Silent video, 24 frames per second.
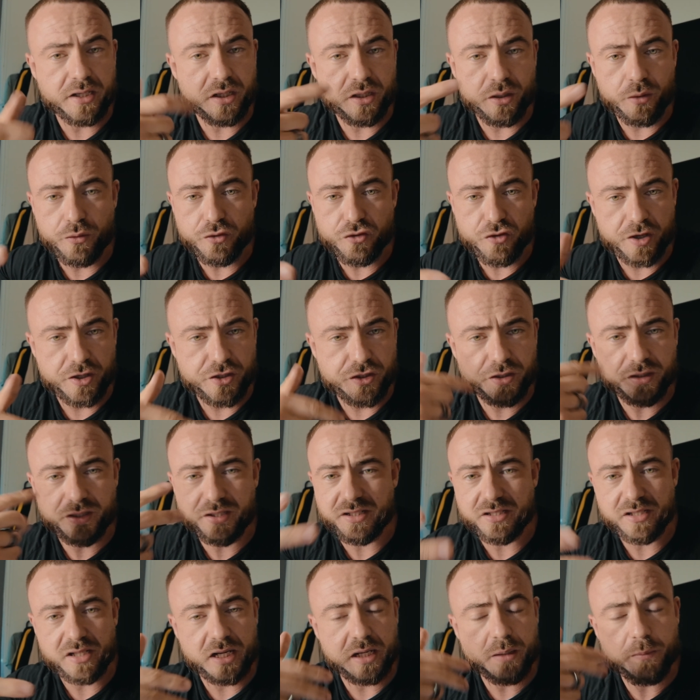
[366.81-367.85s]
your nutrition, your
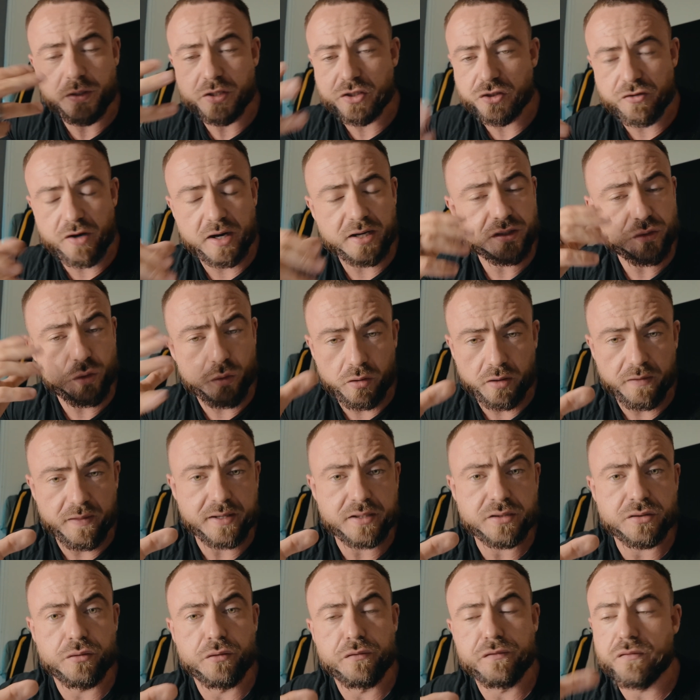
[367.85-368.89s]
sleep, your stress, all of that
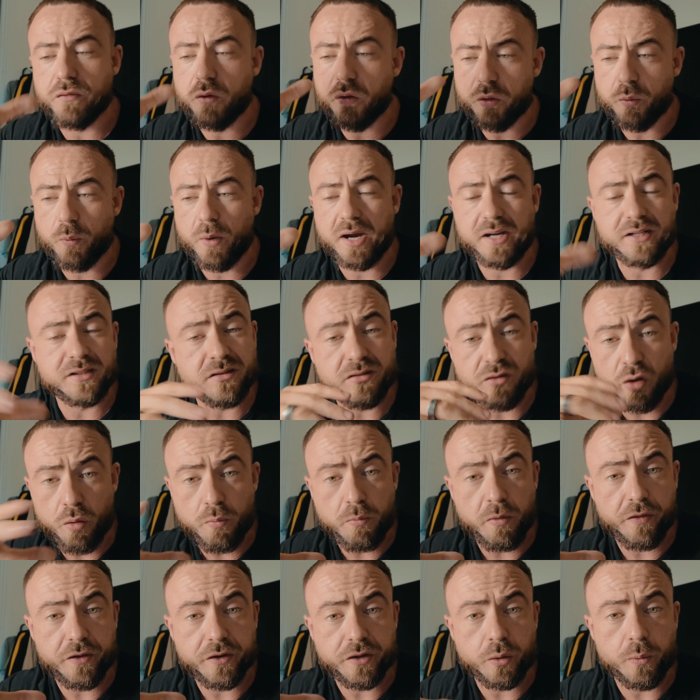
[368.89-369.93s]
stuff. Otherwise, don't
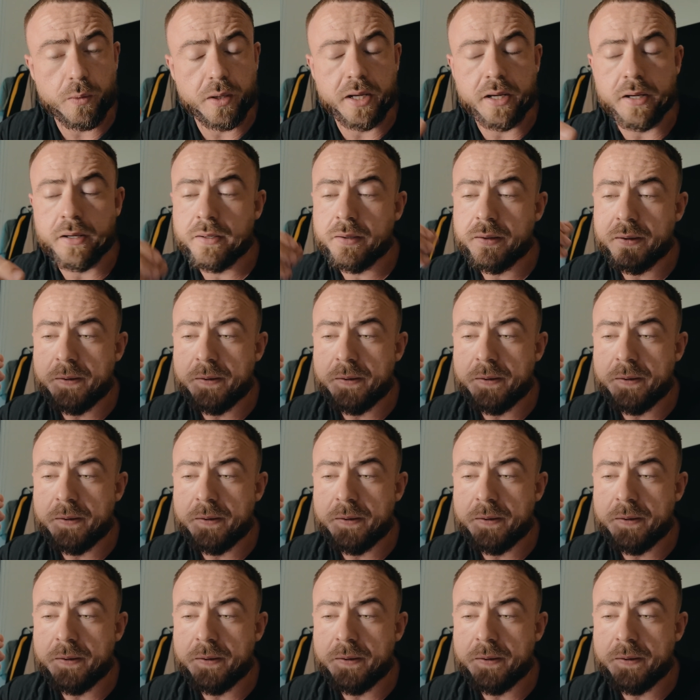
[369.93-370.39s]
bother doing it.